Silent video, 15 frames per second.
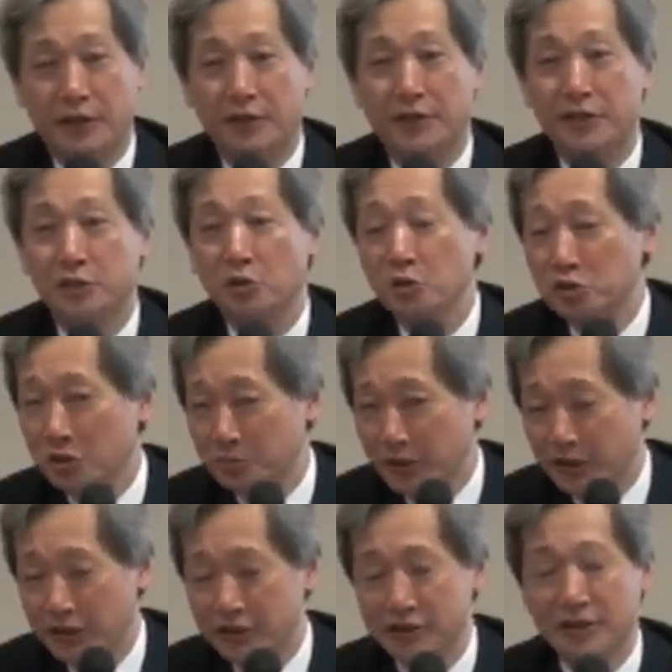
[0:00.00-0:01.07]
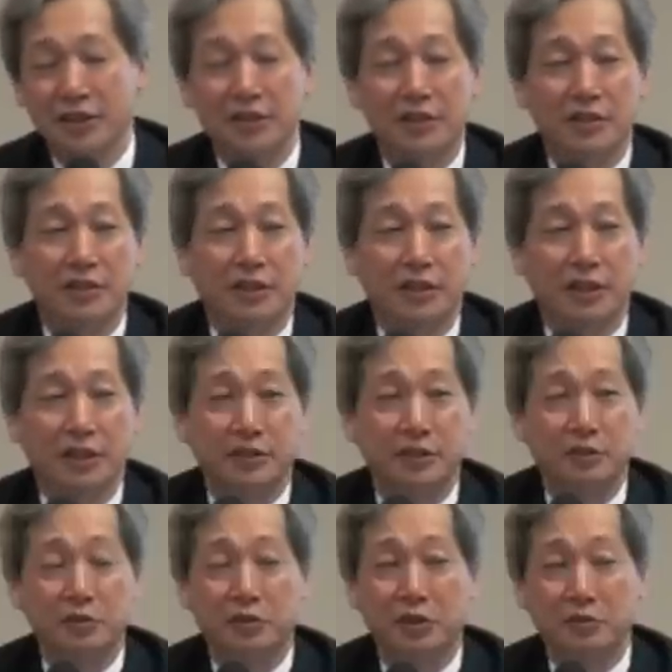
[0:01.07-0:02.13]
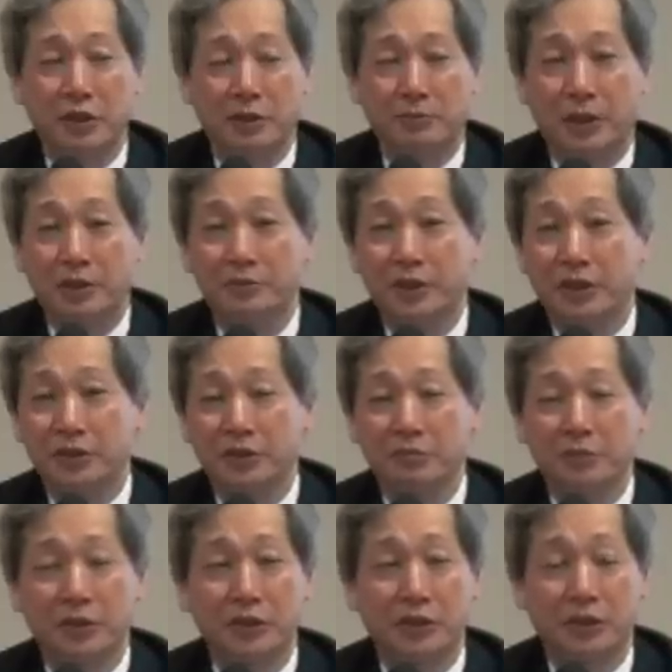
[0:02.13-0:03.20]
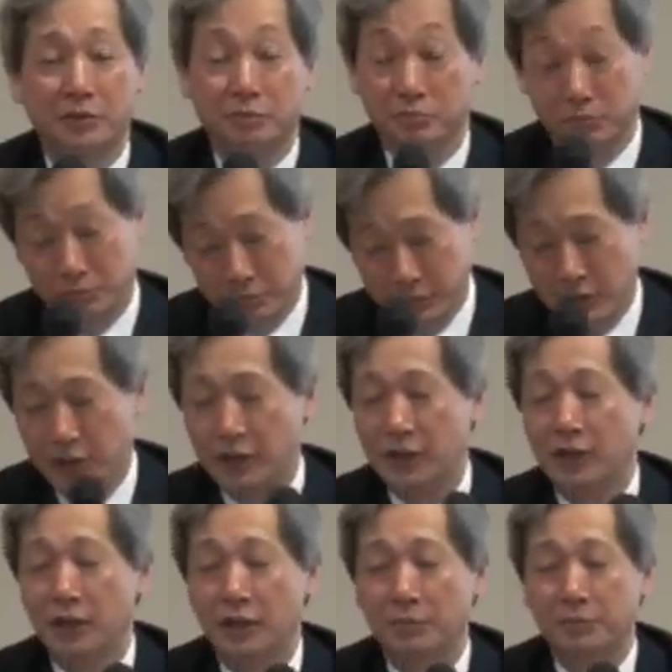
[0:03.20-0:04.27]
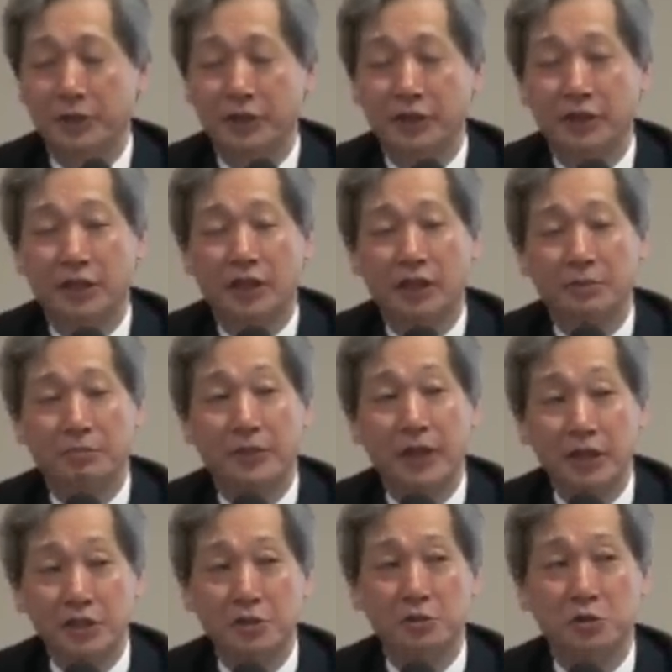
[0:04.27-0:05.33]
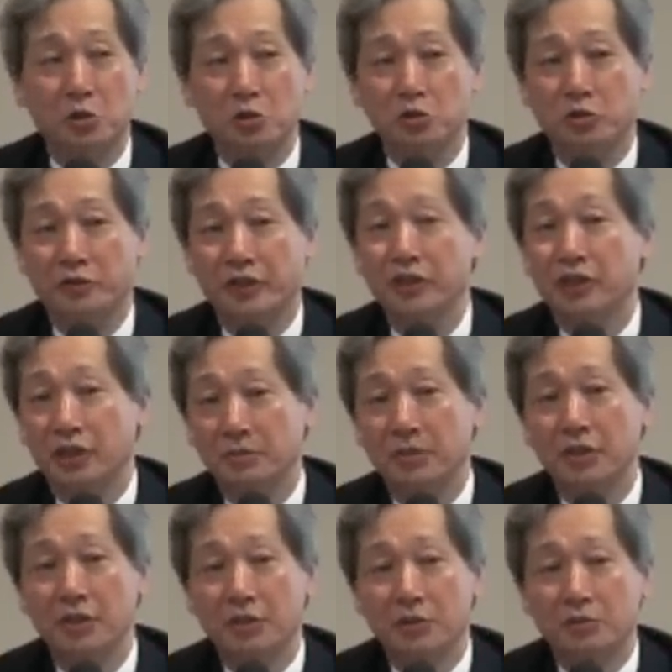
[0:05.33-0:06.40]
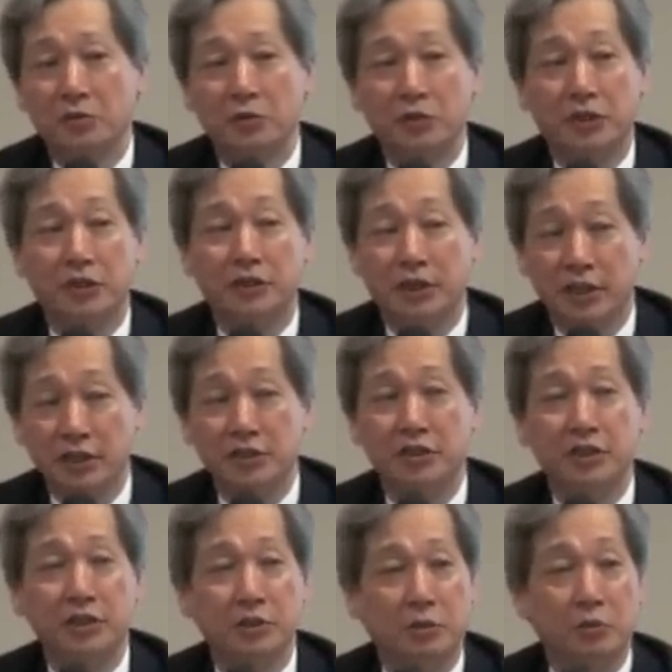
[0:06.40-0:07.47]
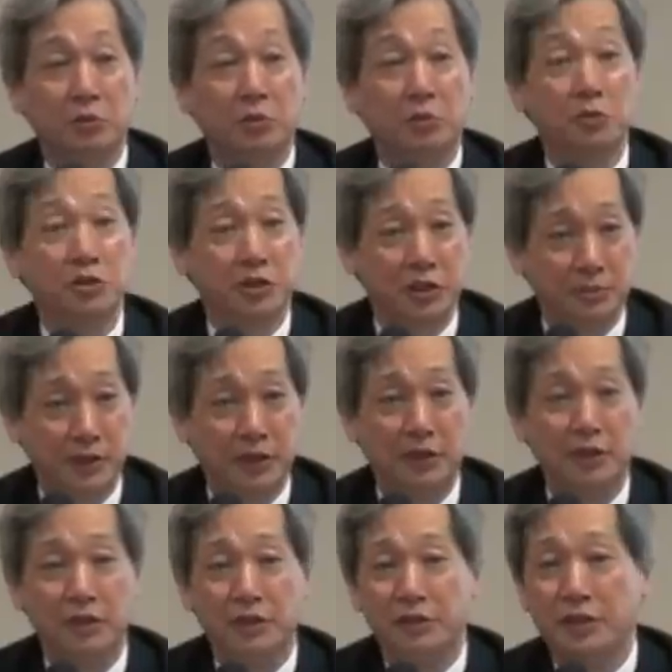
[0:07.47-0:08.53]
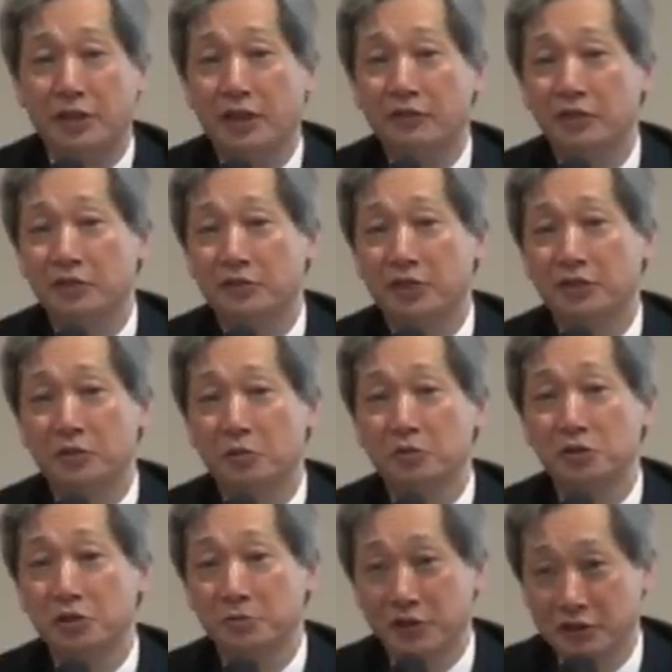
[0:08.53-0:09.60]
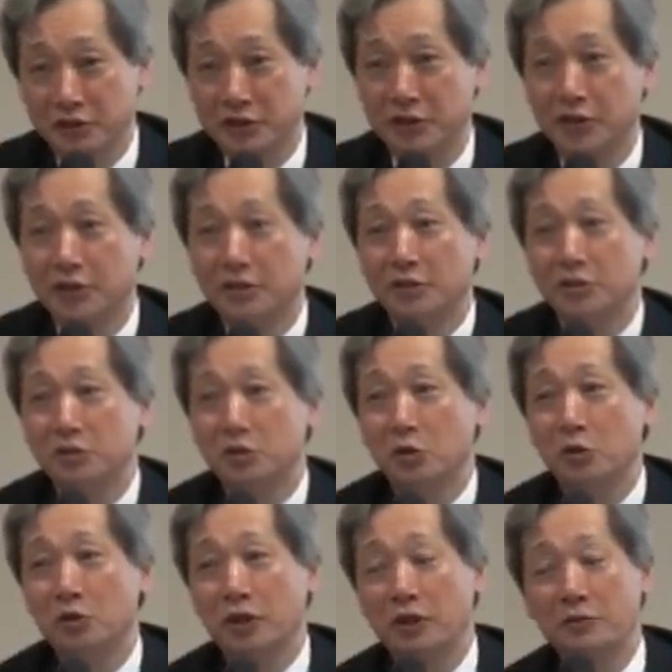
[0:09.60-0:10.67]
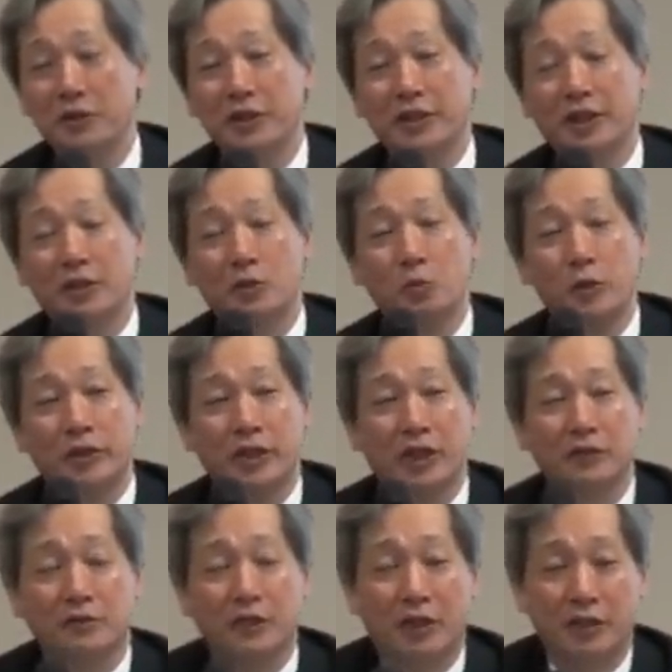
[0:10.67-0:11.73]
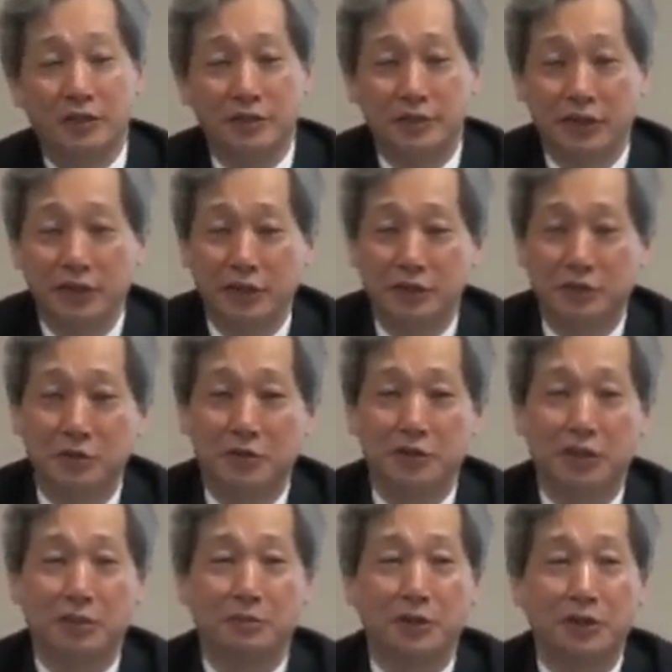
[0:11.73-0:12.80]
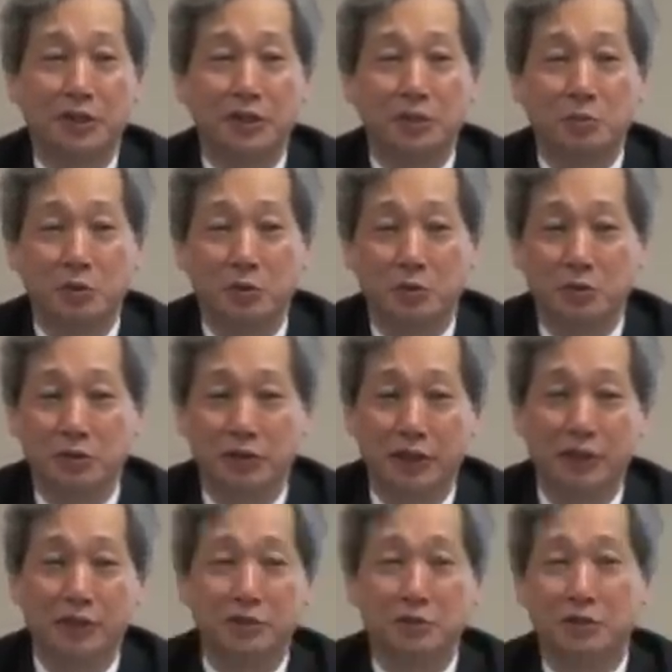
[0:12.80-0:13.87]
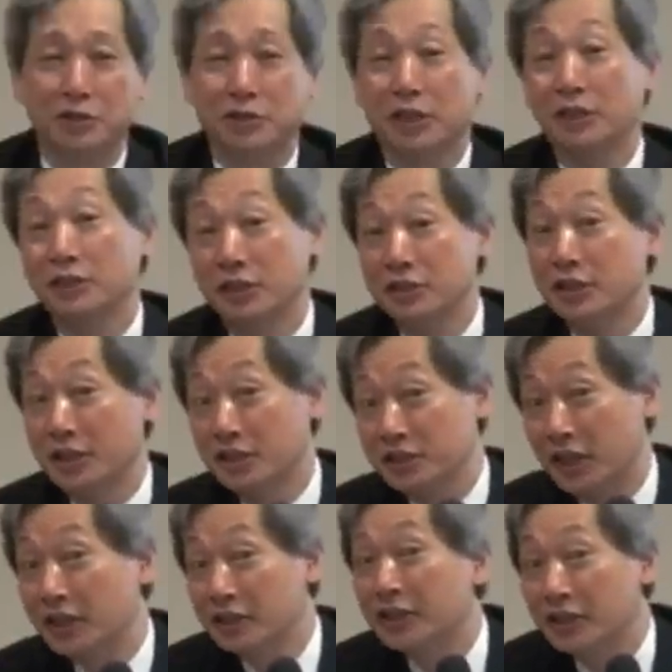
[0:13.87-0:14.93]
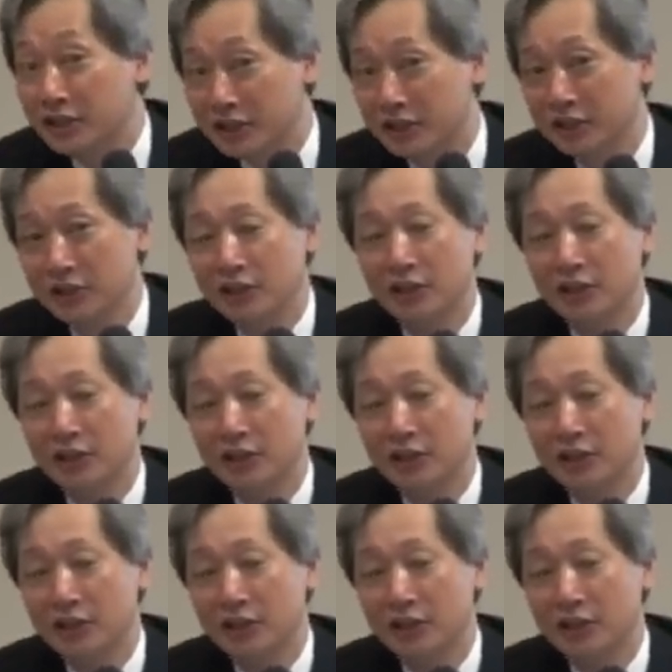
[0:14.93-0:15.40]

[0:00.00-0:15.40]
And this also means that nuclear power reactor uh, being a major source of income for Hitachi or Toshiba, they have to find consumers. So if they can, we can uh, sell it to the Japanese, we're going to sell it to the Chinese and the Chinese,